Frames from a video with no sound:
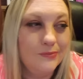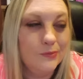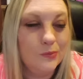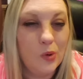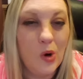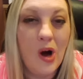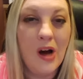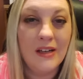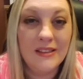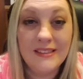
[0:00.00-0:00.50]

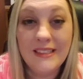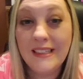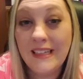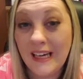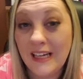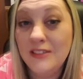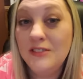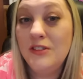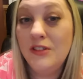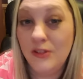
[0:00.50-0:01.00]
walk to
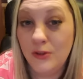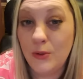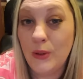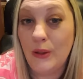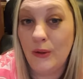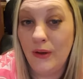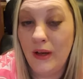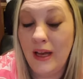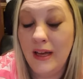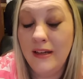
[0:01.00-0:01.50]
get to the
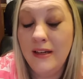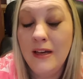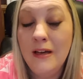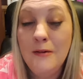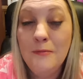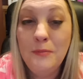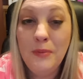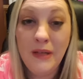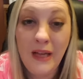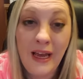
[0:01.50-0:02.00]
trailhead.
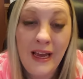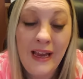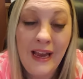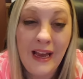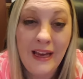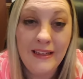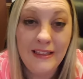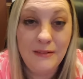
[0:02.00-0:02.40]
But I had